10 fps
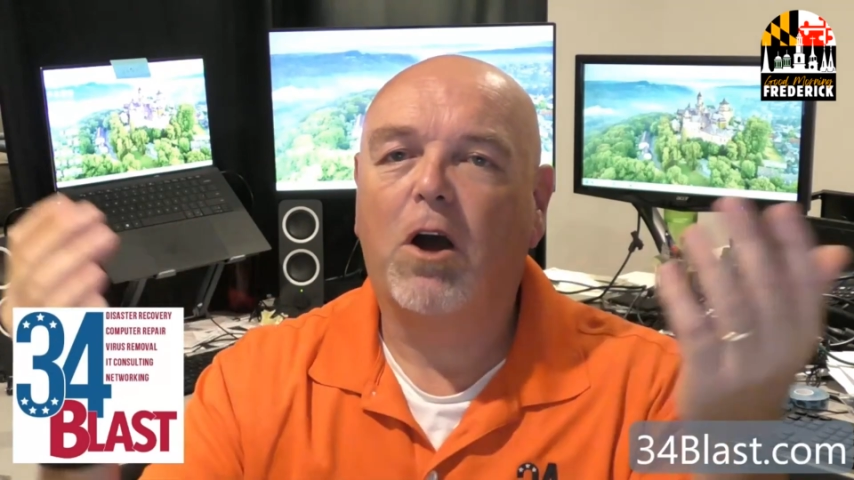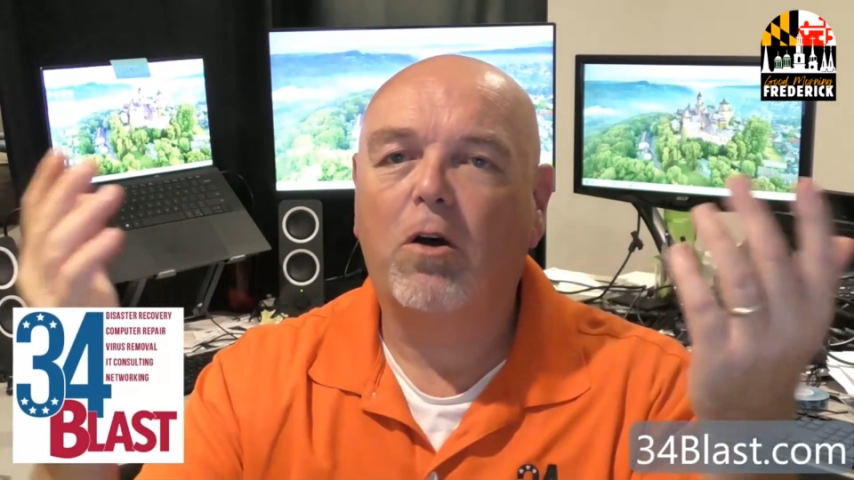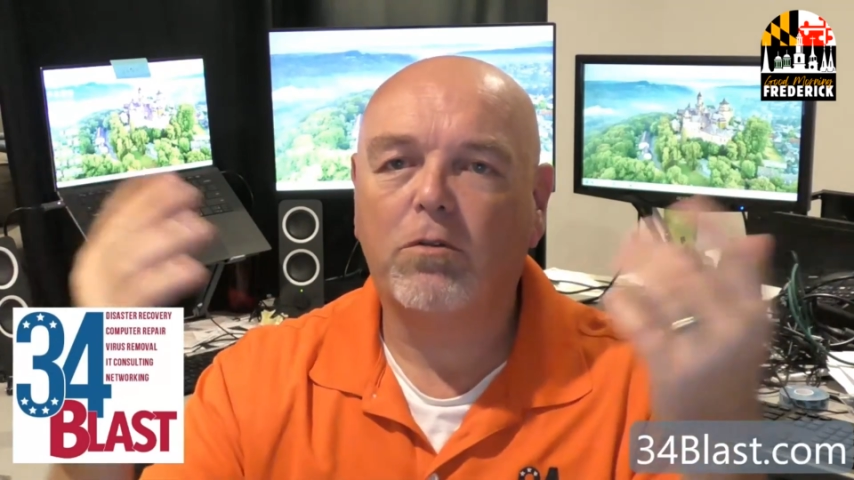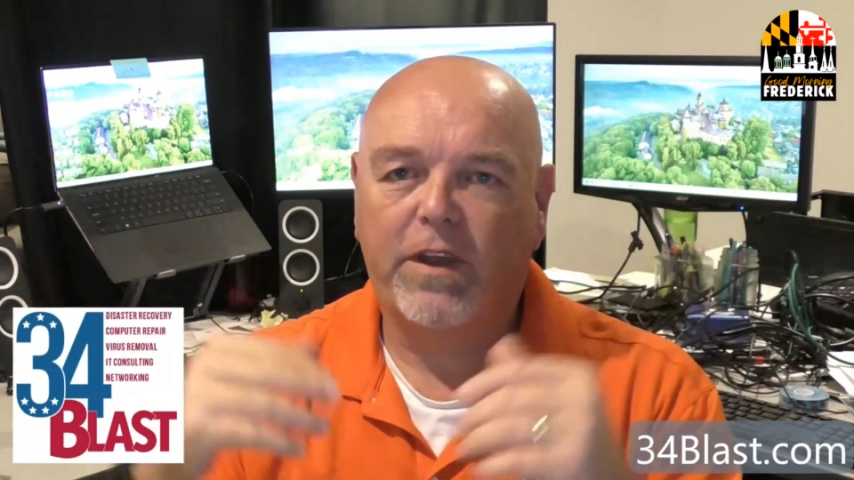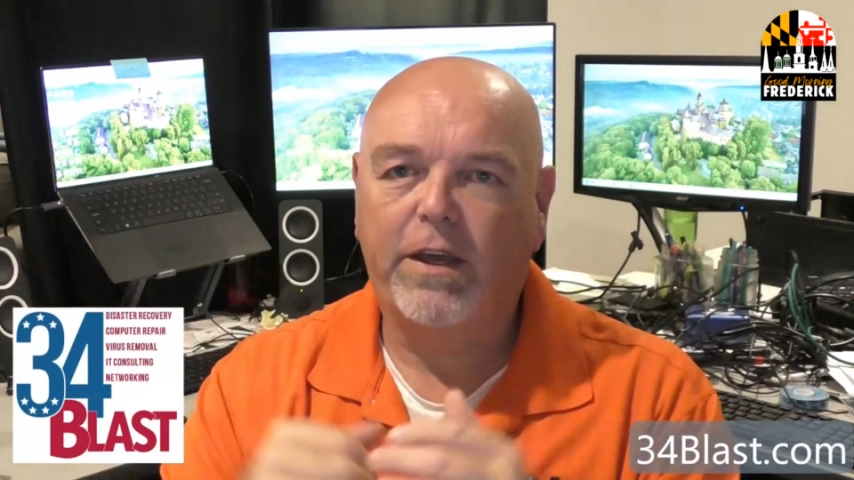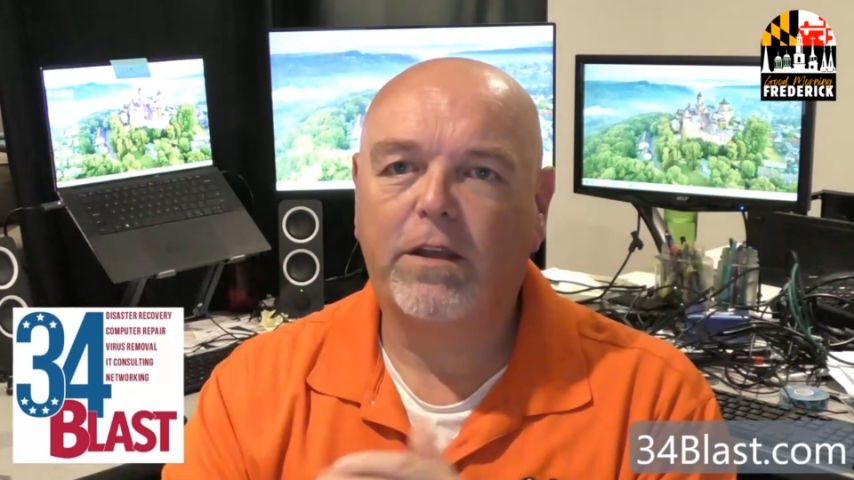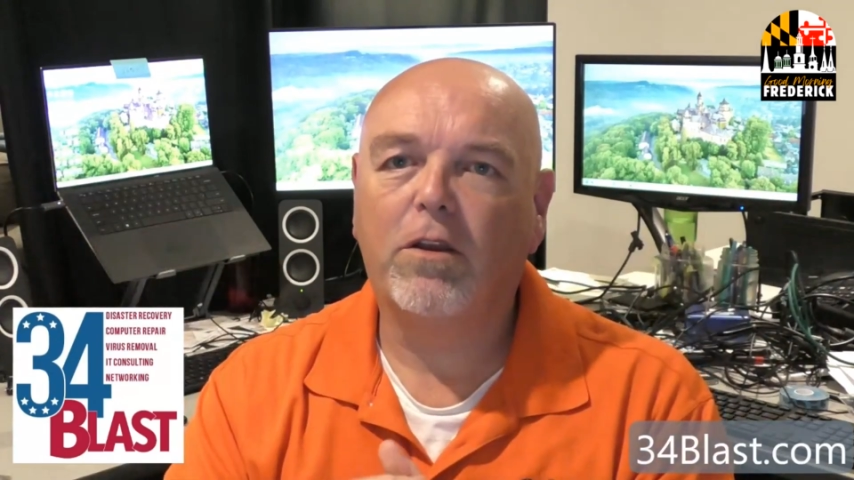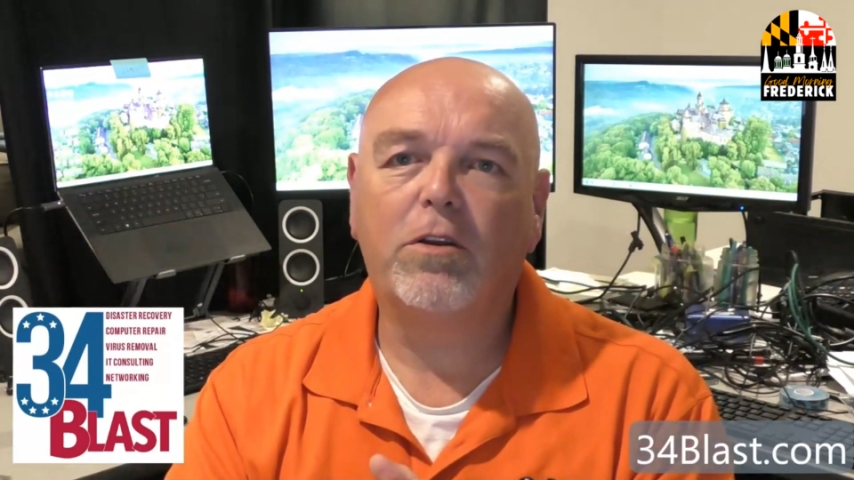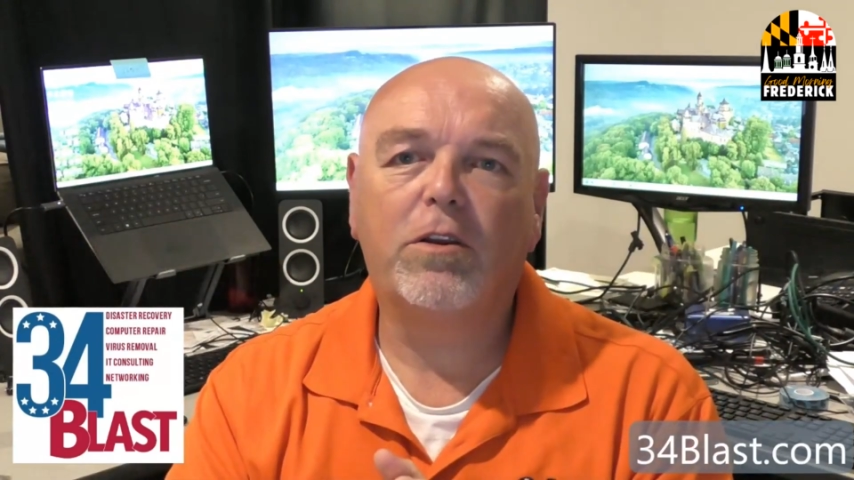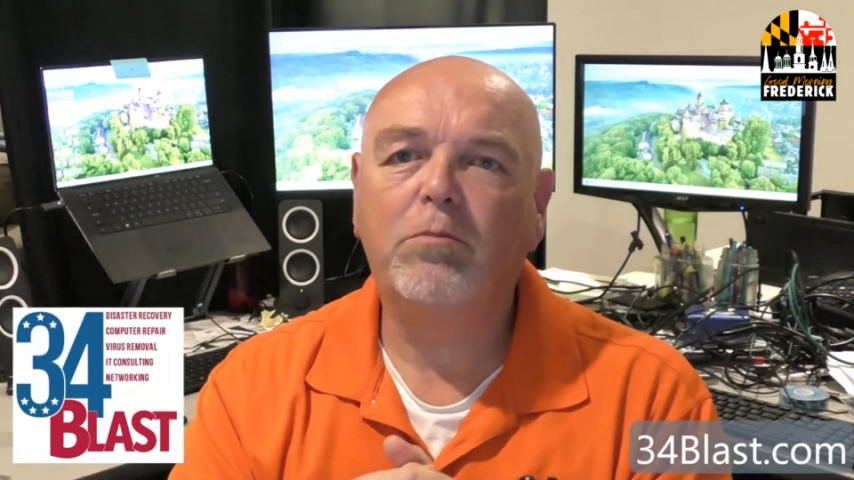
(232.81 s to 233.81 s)
I'll
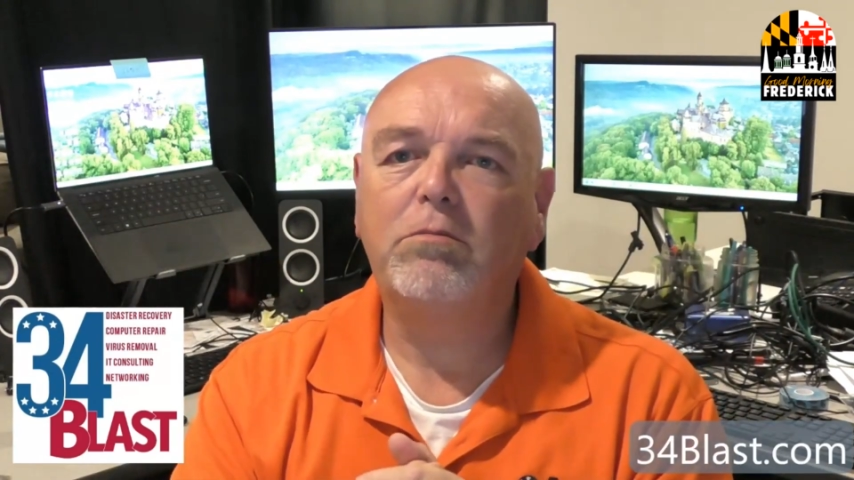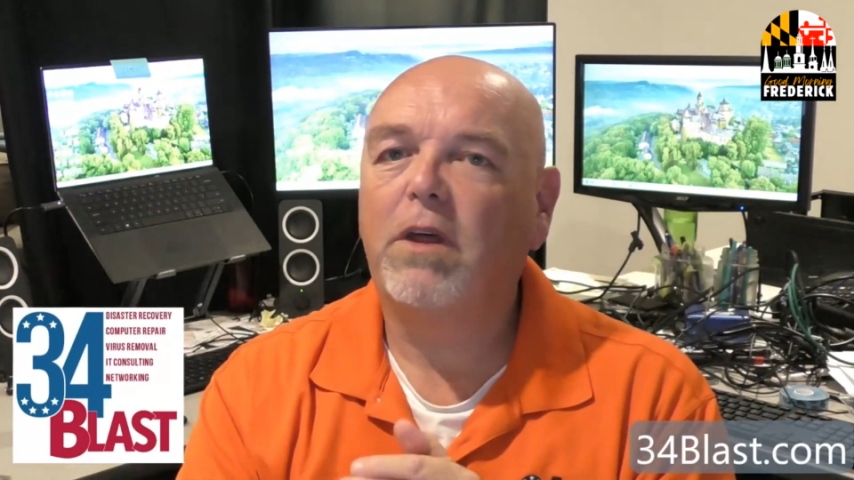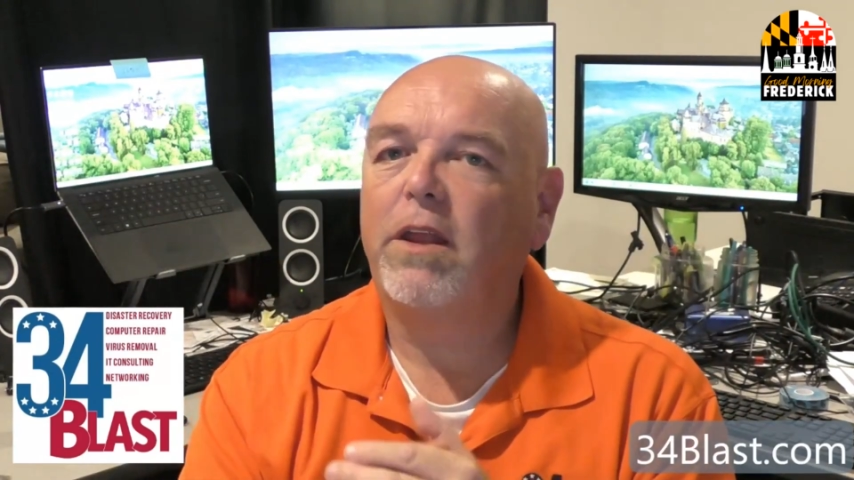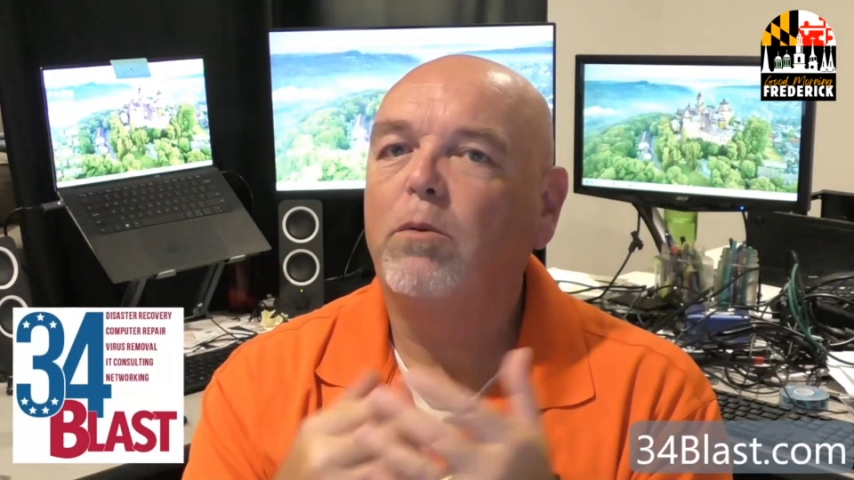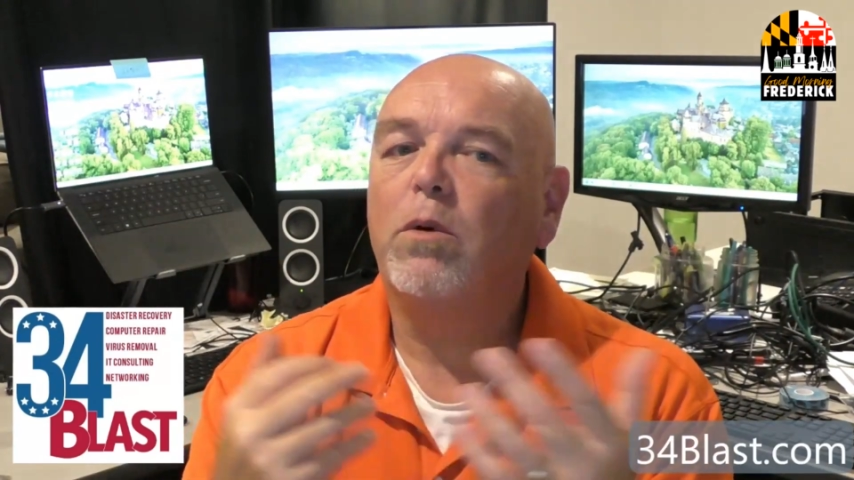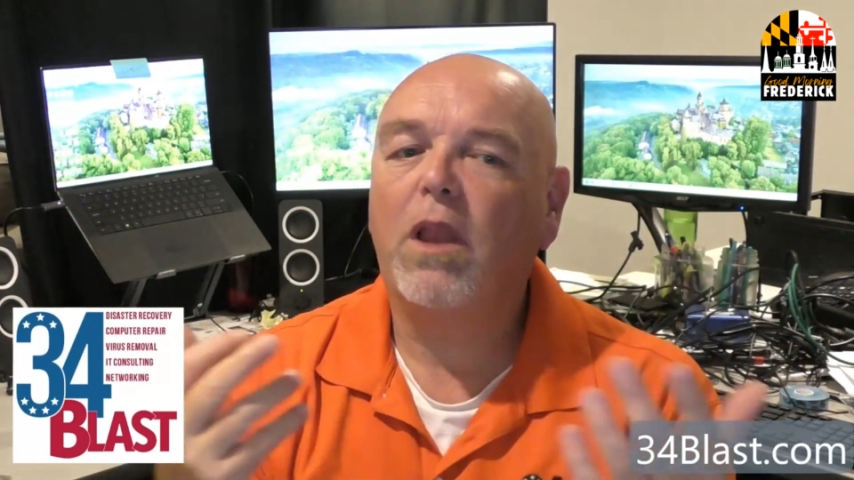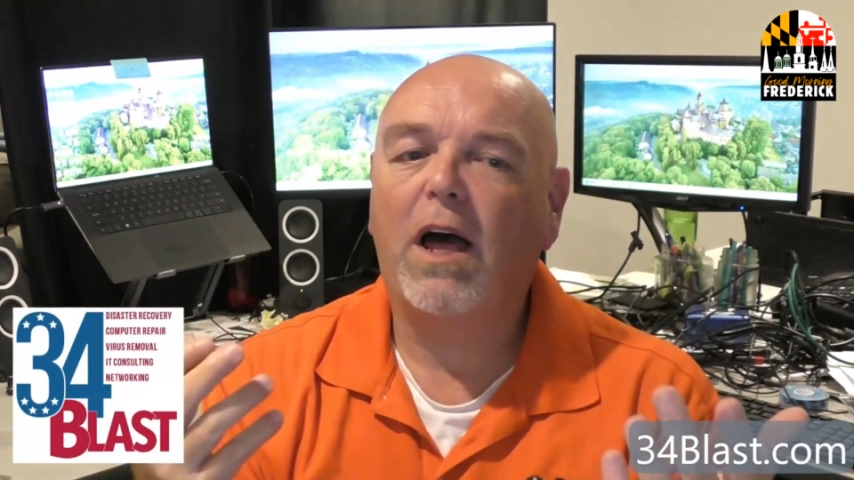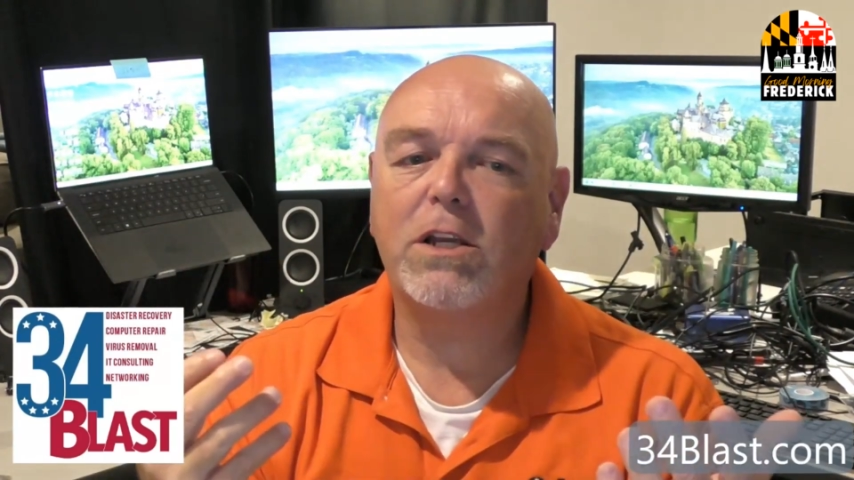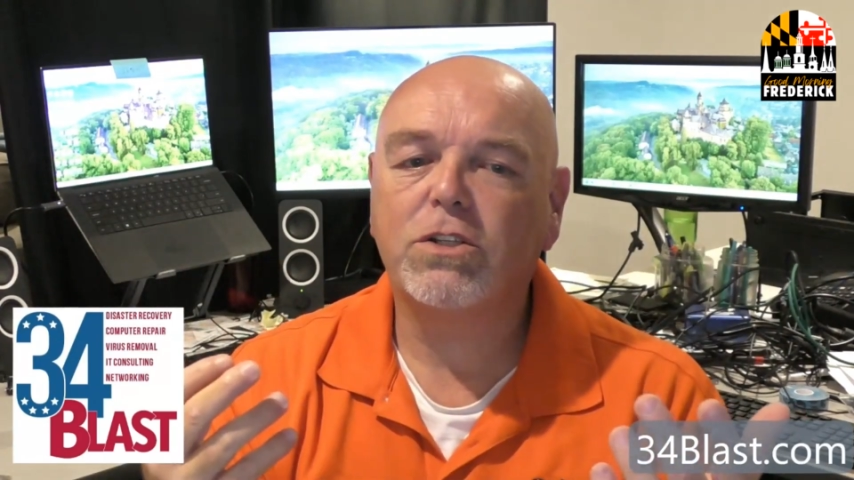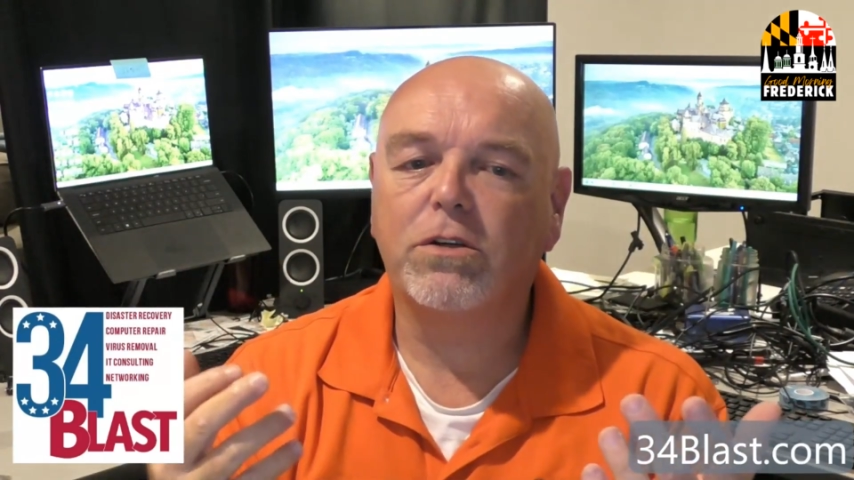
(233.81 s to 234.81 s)
download them and it will
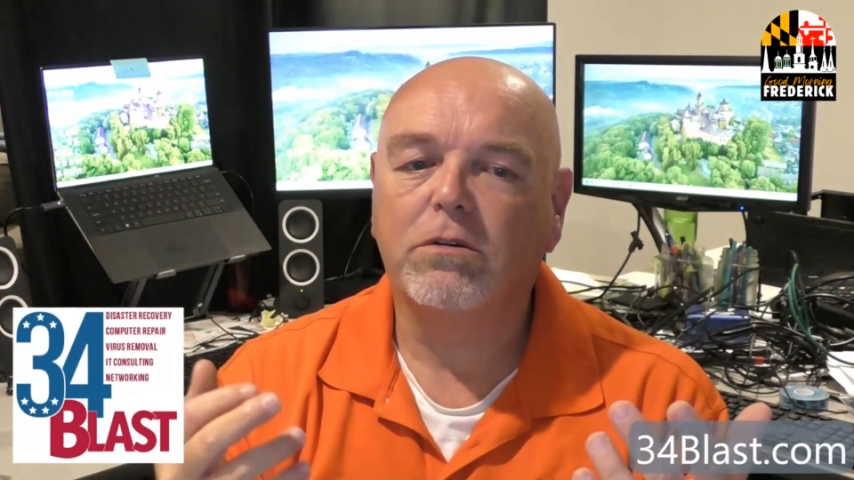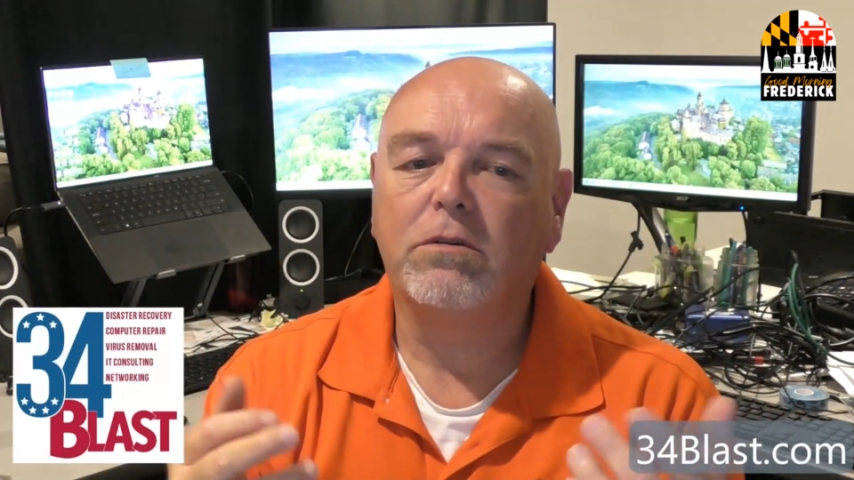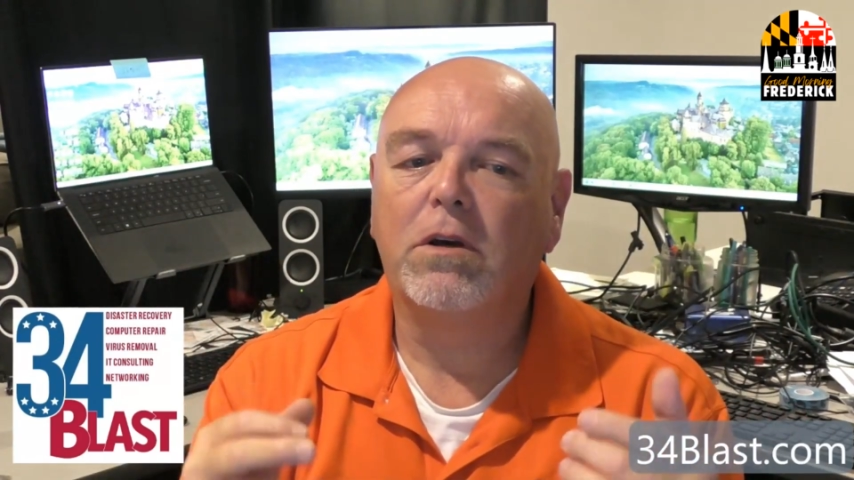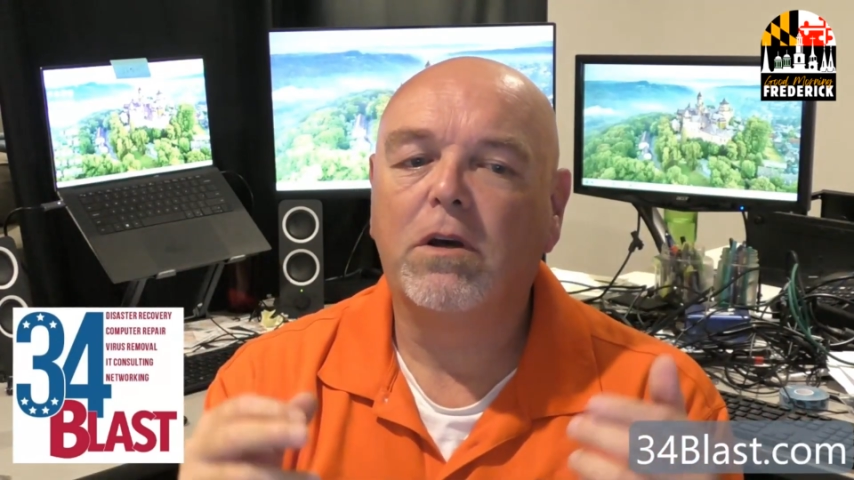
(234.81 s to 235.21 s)
ask you,